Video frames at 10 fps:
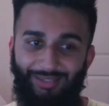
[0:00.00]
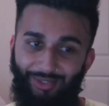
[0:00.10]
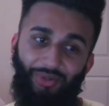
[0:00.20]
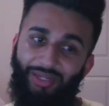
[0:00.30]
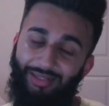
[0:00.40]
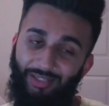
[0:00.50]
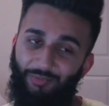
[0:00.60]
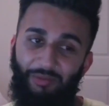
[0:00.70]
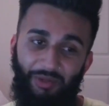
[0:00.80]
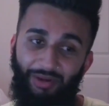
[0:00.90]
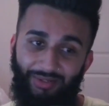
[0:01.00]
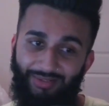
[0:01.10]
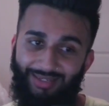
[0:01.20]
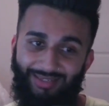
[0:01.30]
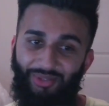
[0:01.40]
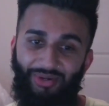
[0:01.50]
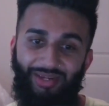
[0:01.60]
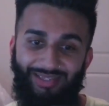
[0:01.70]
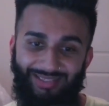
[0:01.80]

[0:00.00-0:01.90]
low-key, this might be better than season 3.